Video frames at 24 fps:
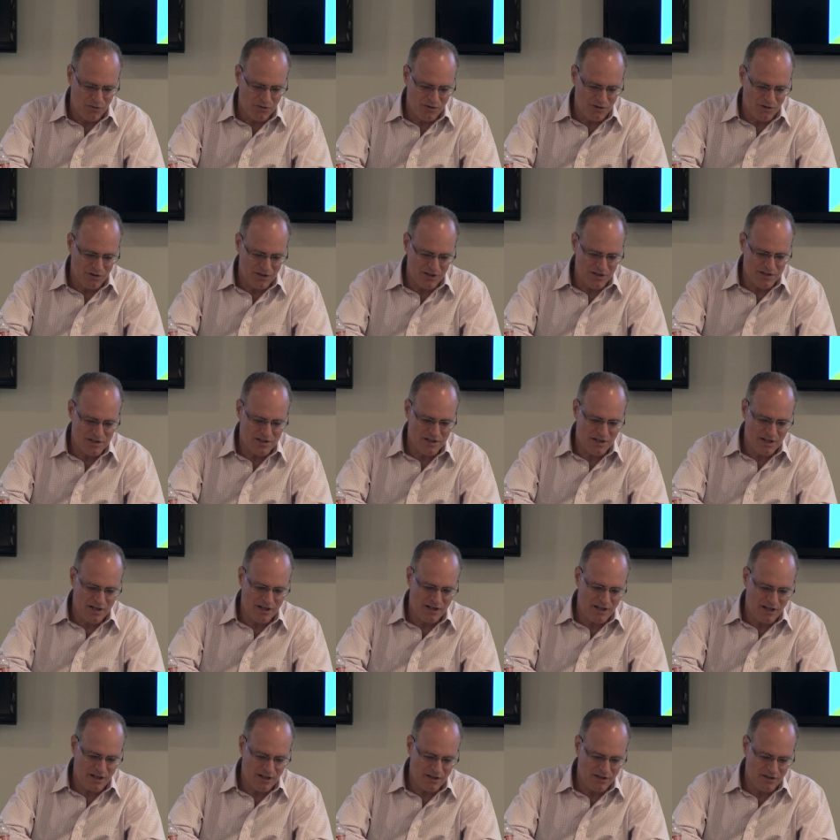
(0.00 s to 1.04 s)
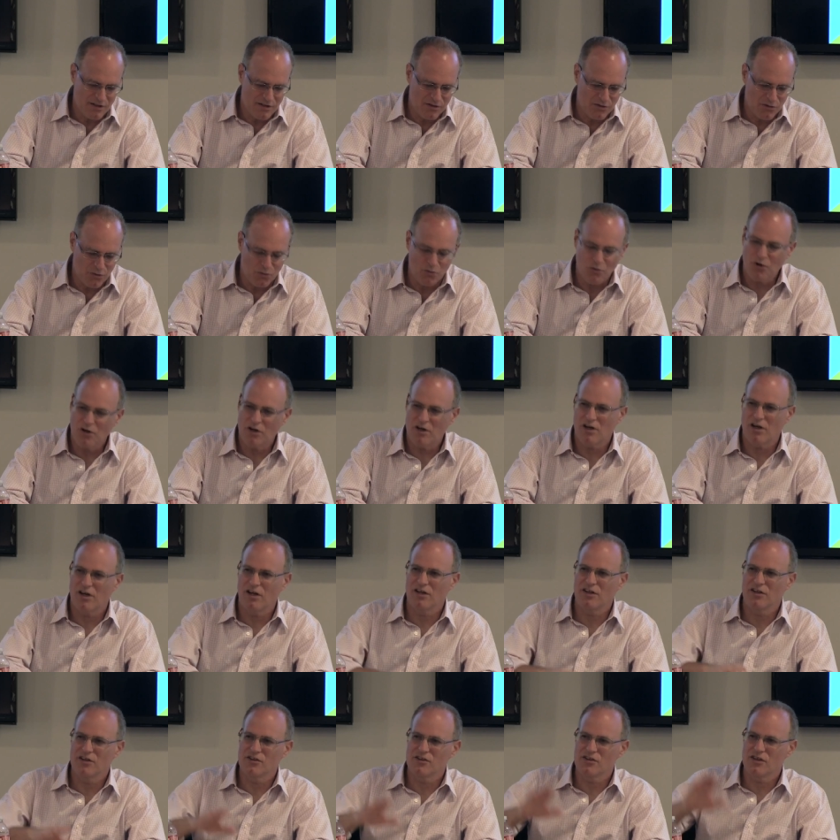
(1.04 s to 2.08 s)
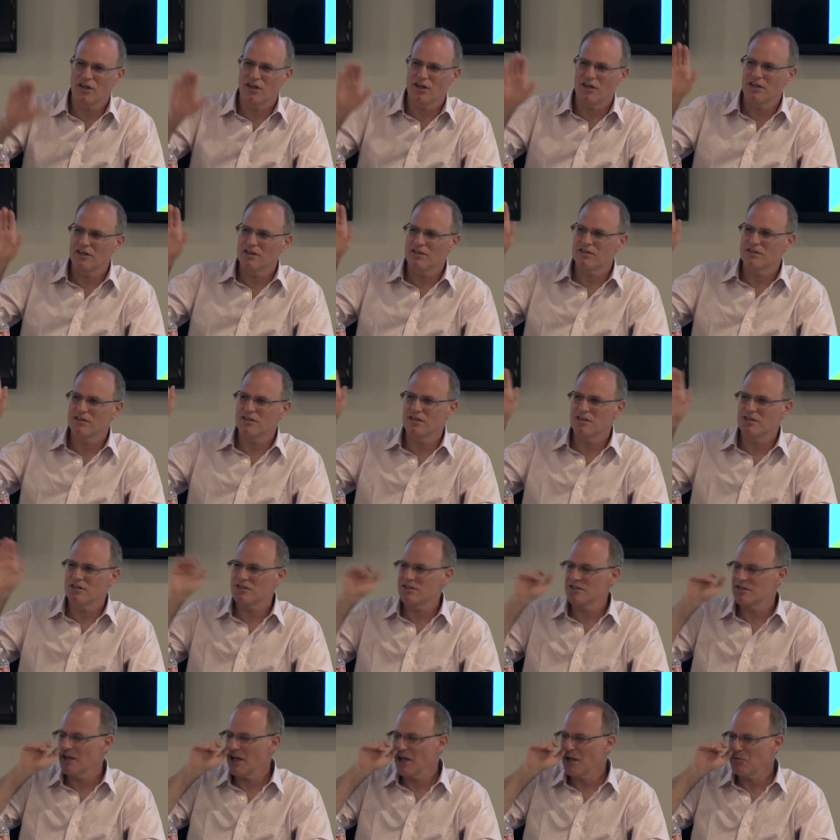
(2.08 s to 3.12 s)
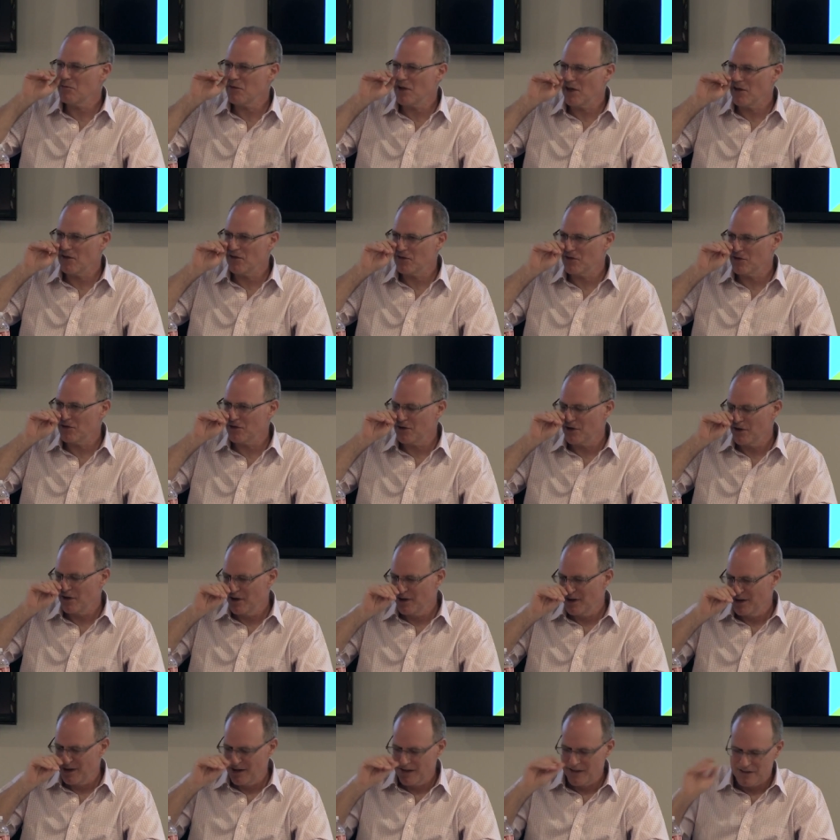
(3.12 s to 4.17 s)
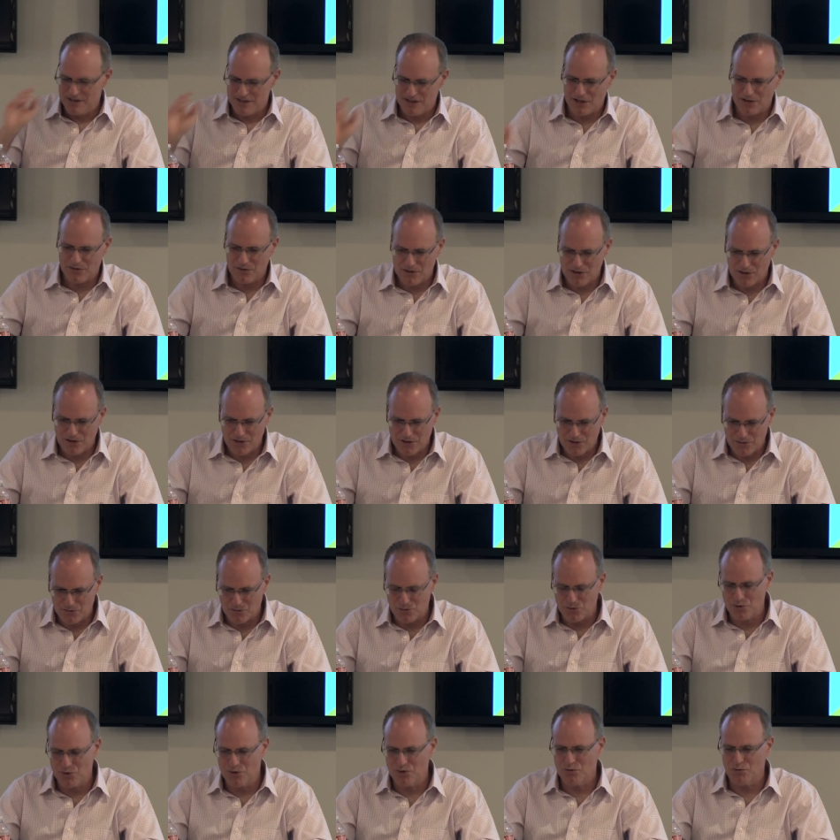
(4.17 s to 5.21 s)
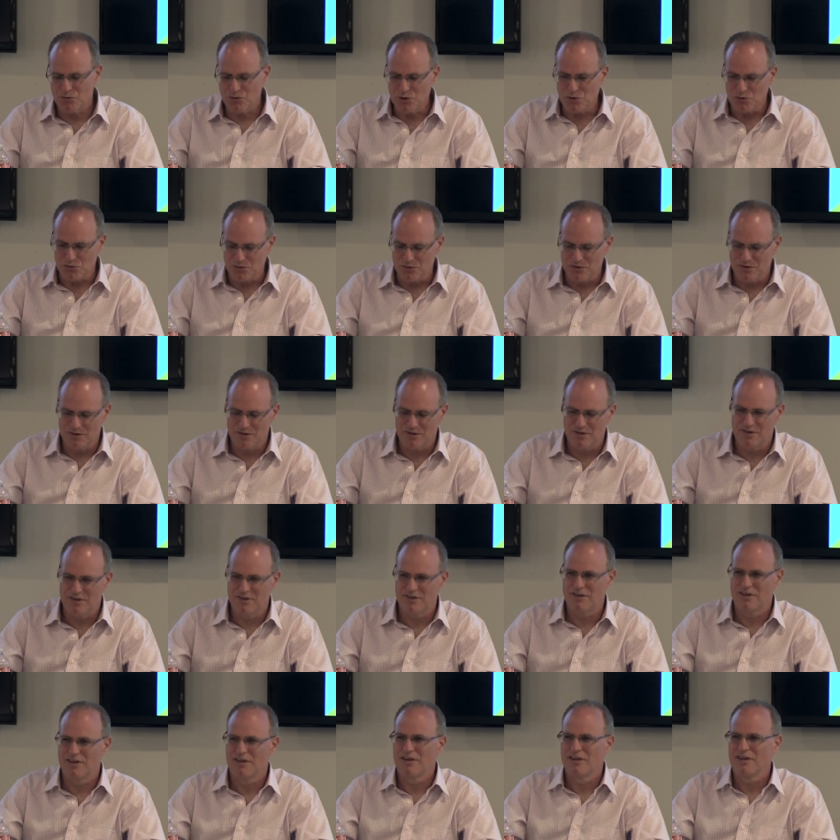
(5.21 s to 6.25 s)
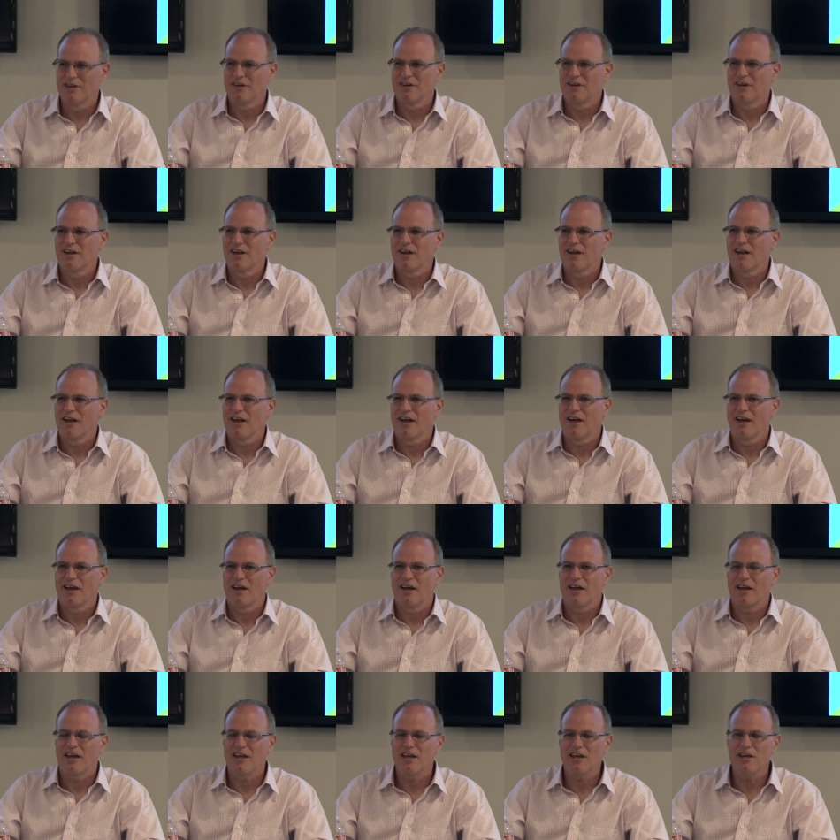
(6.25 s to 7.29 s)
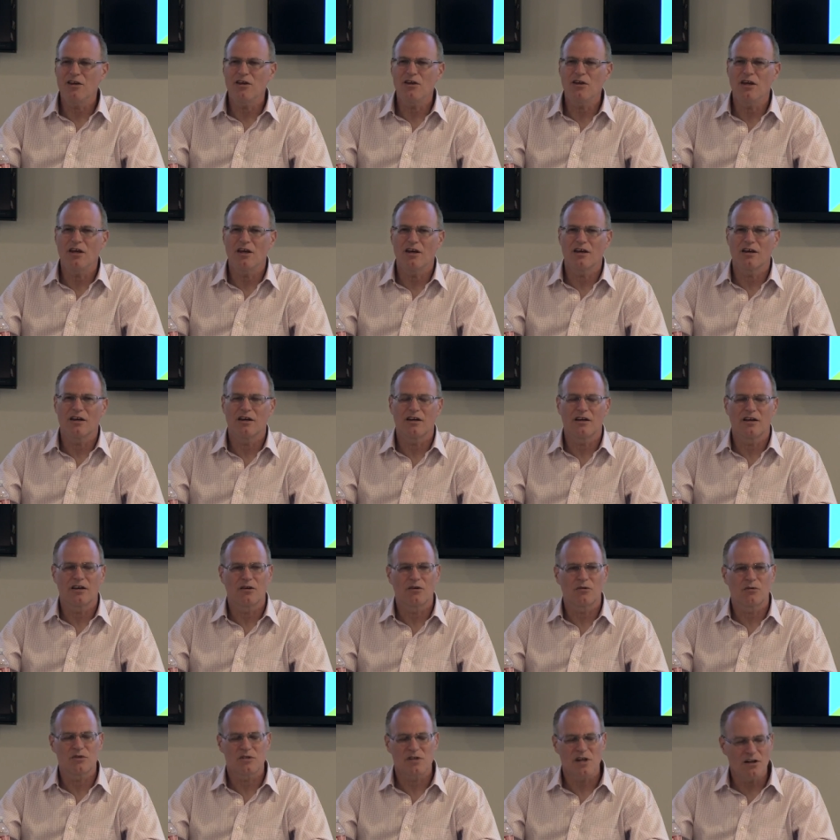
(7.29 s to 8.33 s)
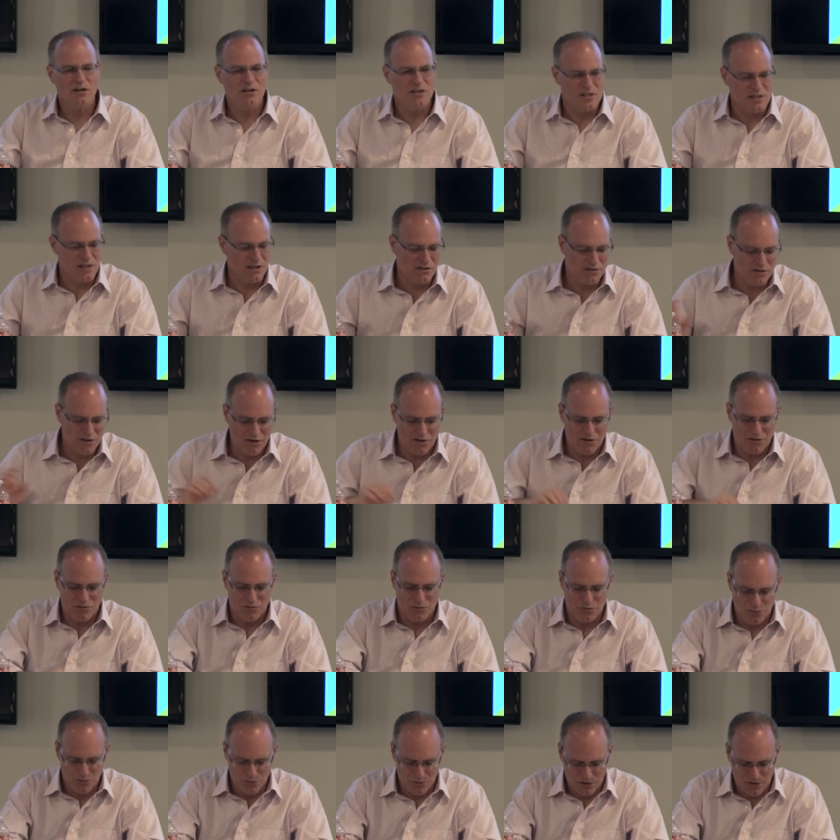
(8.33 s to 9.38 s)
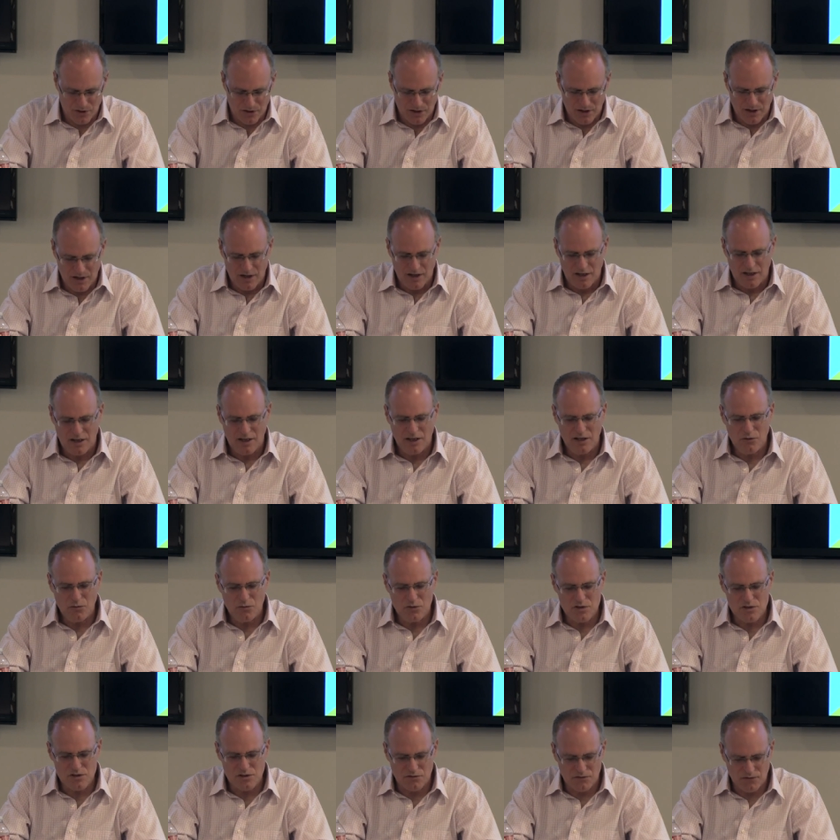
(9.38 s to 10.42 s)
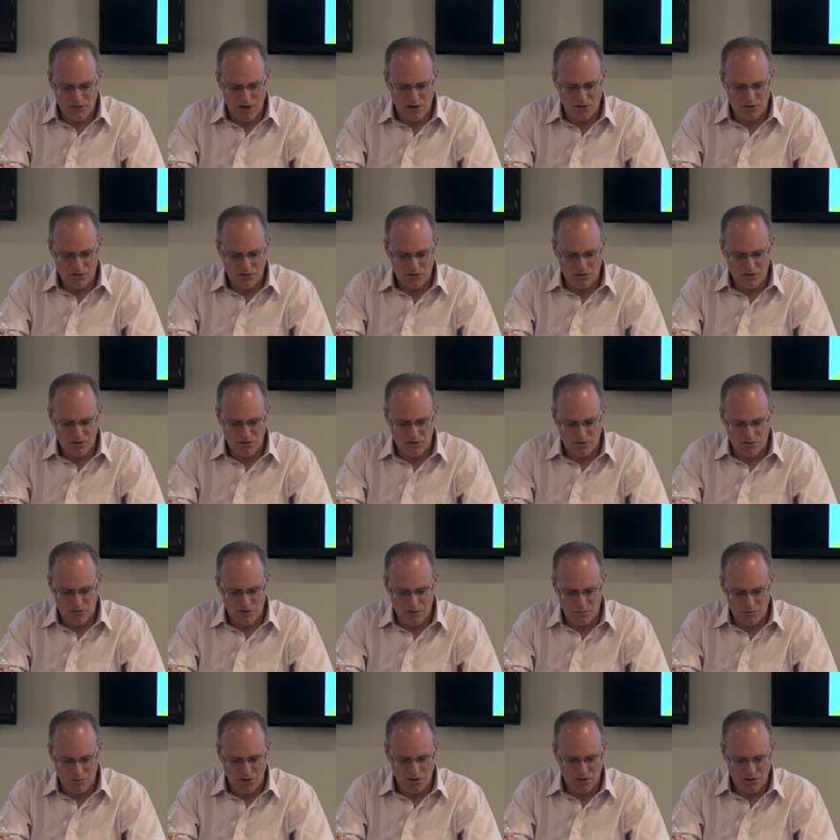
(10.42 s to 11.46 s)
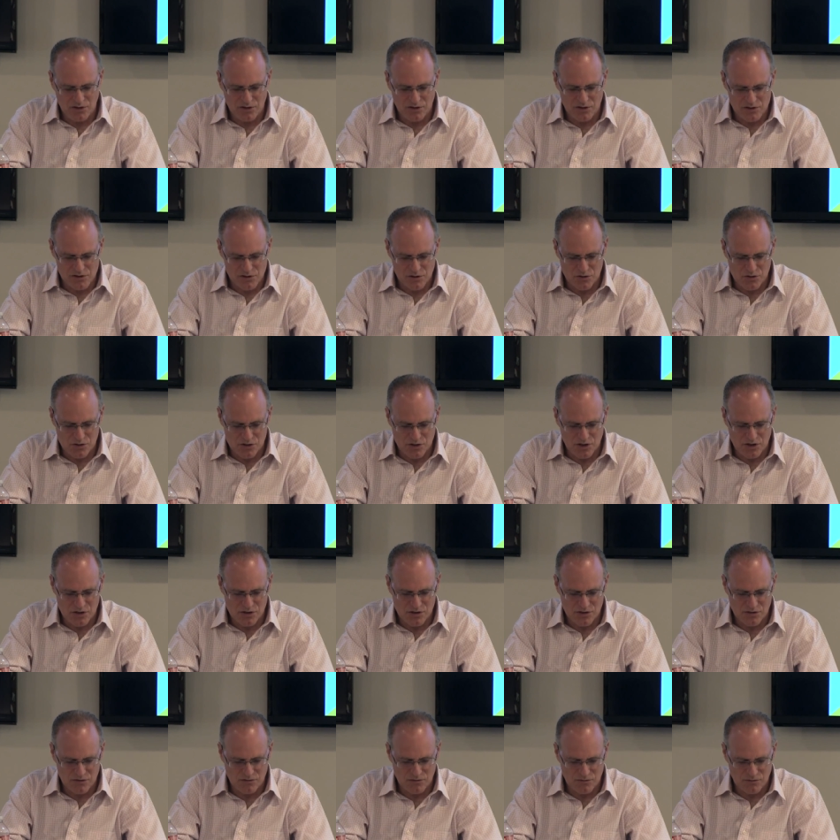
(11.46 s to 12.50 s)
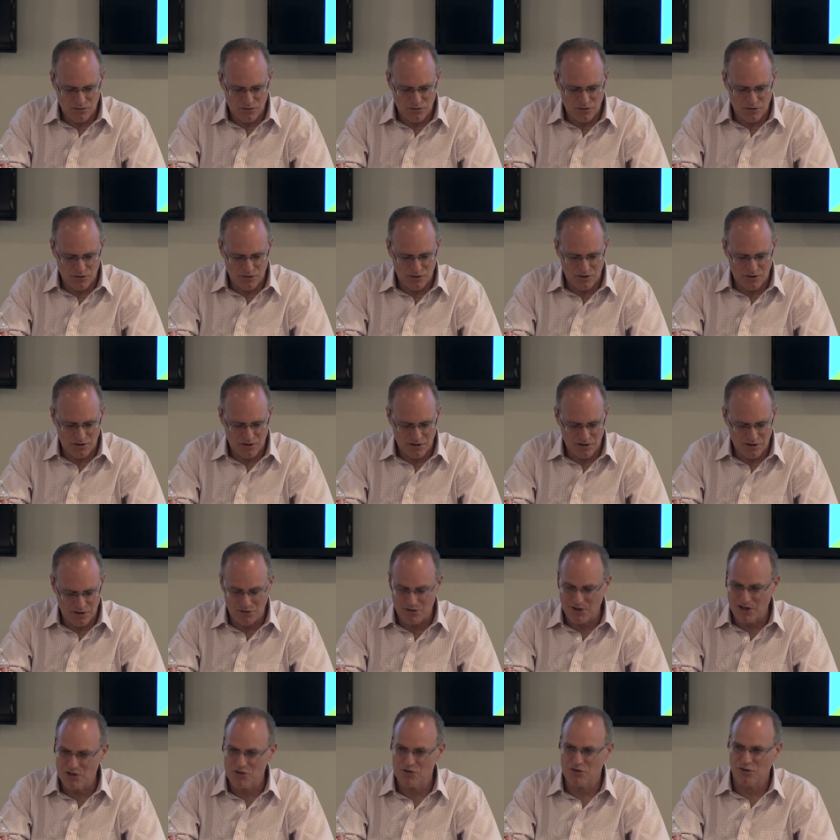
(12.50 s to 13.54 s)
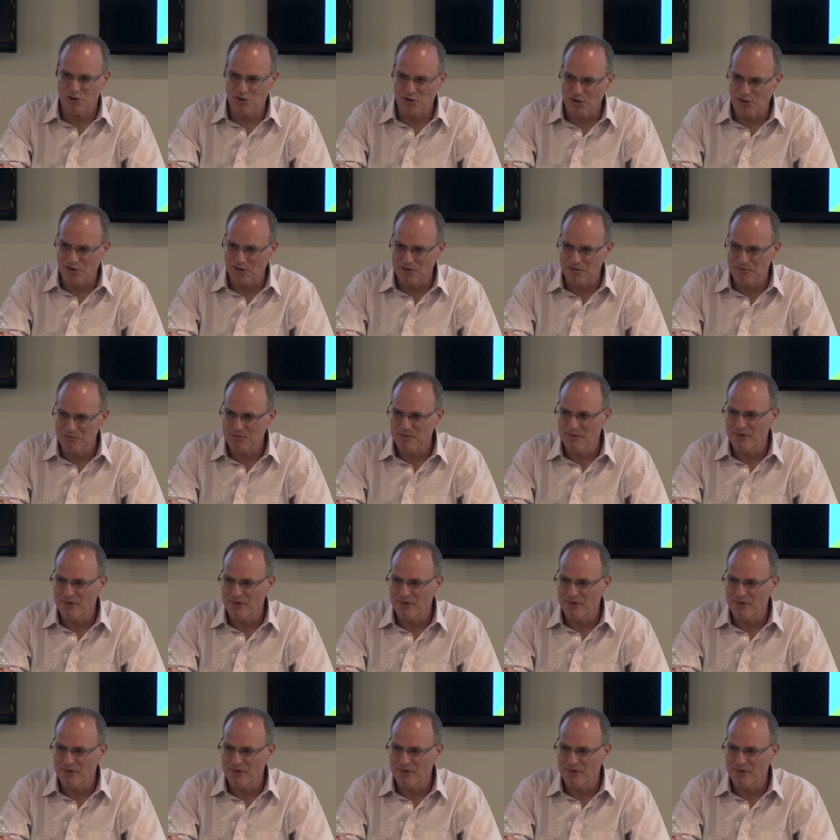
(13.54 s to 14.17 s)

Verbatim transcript: uh, that's dedicated to the War College, and it, it's named after Secretary of War Root. He uh, was not only Secretary of War, he was the founder of the American Association for International Law.